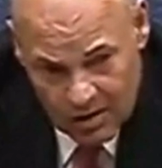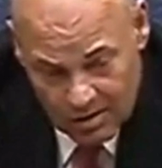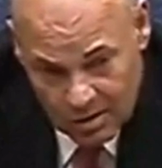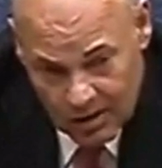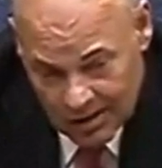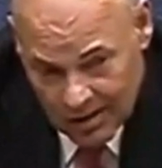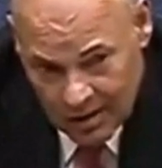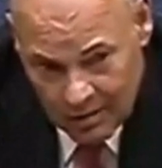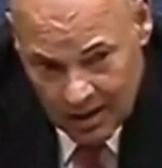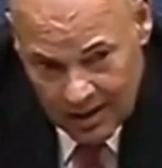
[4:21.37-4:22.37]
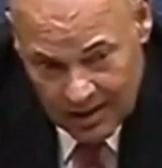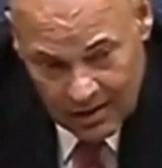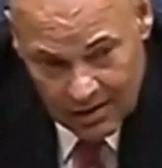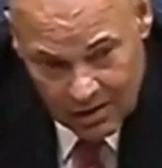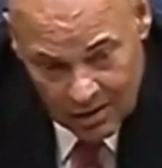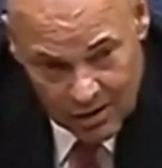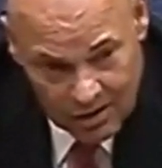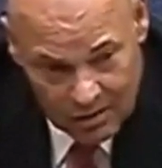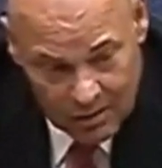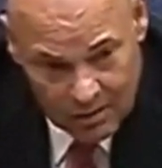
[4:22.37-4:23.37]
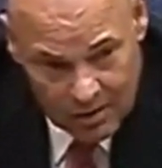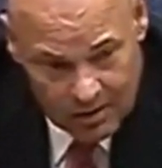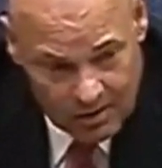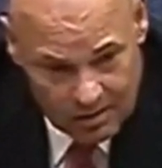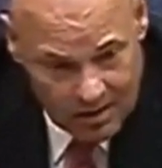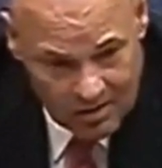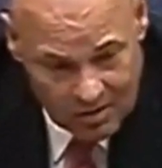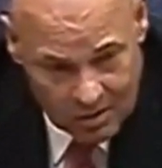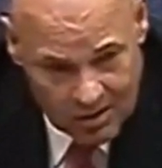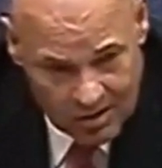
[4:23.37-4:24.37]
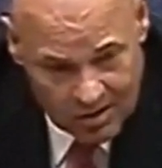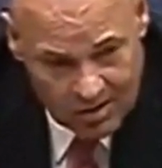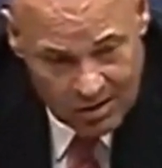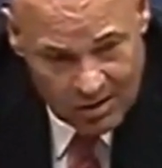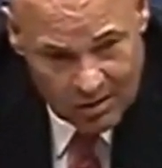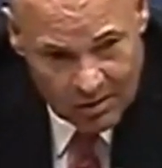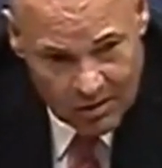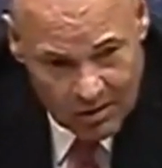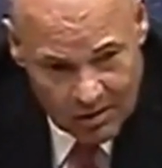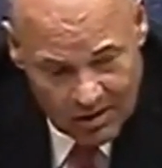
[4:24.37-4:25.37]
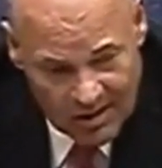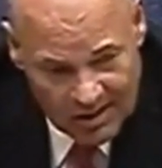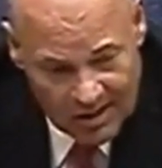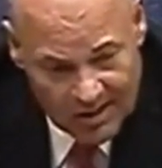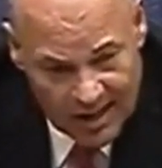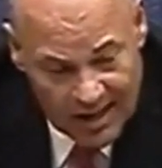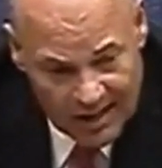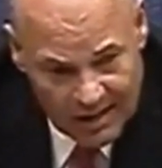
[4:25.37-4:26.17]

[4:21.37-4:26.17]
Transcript: so they can come back earlier. And that's basically in the day.